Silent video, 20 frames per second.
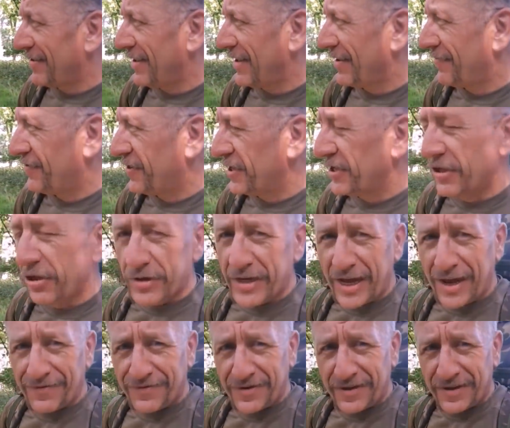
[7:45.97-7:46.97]
If you
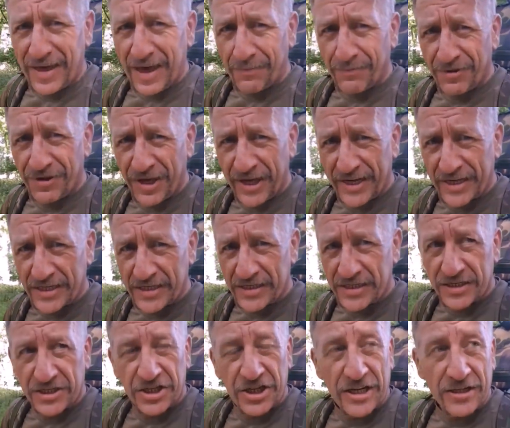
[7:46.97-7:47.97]
look after them
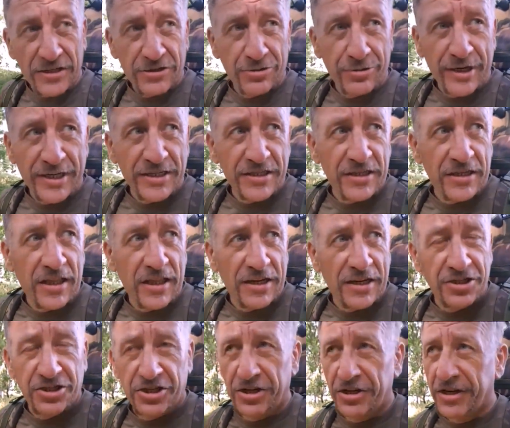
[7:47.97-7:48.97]
things, shelter,
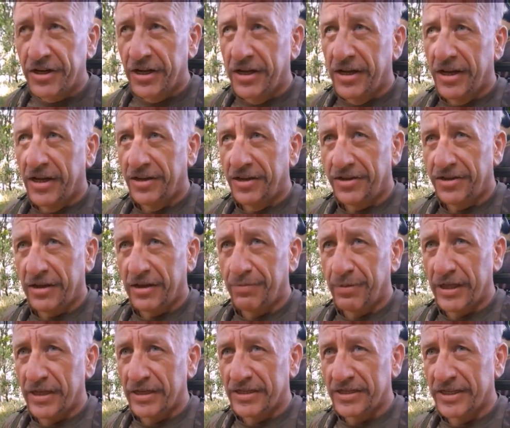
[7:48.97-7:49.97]
insulation,
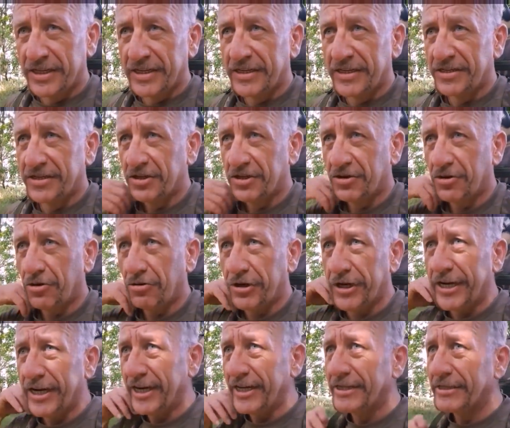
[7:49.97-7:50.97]
the ability to
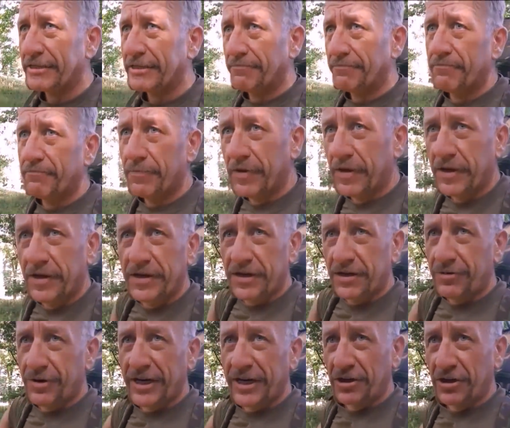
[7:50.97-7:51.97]
cook and eat,
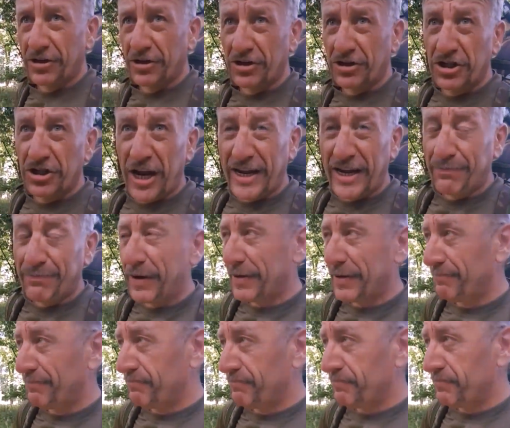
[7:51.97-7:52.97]
you're in good shape.